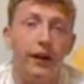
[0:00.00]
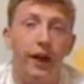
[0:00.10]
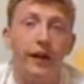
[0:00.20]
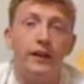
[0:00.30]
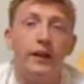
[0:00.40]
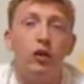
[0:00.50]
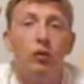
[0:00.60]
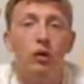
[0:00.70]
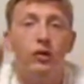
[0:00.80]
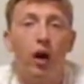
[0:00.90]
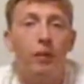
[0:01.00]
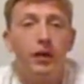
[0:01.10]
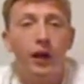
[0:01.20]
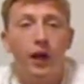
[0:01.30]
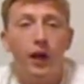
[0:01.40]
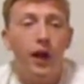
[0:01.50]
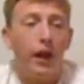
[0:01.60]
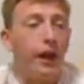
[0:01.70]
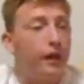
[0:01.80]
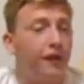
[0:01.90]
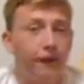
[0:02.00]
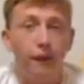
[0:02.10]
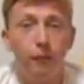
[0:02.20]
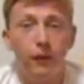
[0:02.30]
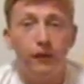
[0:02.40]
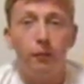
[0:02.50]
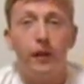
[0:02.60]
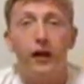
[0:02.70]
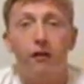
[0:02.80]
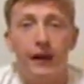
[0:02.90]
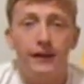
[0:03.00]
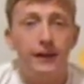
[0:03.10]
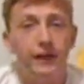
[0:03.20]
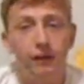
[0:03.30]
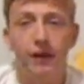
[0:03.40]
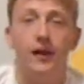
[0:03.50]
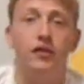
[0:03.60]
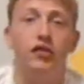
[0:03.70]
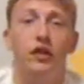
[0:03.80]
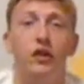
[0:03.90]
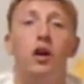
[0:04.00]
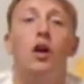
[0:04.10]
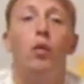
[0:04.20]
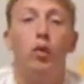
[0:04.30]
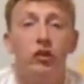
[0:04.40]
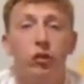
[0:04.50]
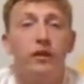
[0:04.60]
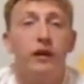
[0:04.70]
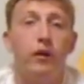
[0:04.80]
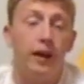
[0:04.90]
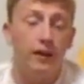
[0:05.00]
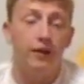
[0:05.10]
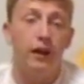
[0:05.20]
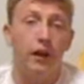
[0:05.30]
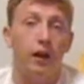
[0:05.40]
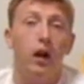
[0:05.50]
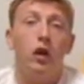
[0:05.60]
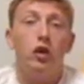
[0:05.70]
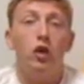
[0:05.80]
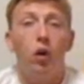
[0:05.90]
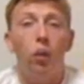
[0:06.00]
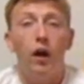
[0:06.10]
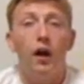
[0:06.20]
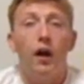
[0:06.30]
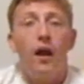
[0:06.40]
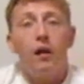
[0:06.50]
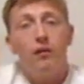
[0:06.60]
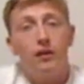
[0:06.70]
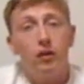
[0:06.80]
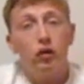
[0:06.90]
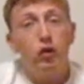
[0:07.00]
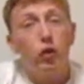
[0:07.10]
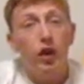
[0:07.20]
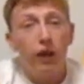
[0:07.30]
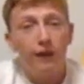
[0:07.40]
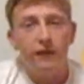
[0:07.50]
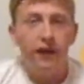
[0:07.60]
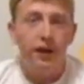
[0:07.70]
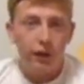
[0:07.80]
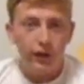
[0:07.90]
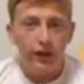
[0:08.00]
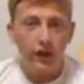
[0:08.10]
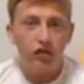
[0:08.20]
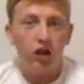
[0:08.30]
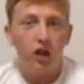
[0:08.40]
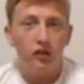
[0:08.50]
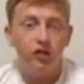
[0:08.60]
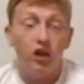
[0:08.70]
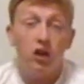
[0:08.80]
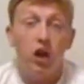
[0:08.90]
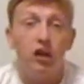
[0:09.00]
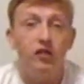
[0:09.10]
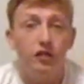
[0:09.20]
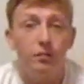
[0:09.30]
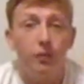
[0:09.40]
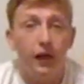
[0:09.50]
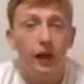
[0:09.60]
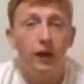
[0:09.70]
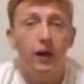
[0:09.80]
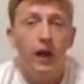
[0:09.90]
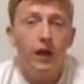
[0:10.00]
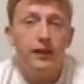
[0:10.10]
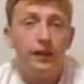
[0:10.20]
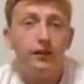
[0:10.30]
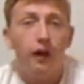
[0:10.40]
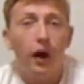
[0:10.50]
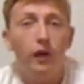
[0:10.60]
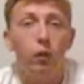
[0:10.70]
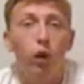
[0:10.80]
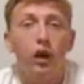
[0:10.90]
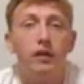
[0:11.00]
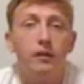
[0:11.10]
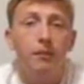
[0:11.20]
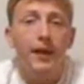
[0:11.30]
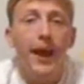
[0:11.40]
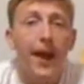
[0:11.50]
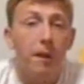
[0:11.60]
league, and then you will dominate in the Championship League like they did last year, which was a great thing. You know what? Let's go to another transfer that Shakhtar just made. They signed Wellington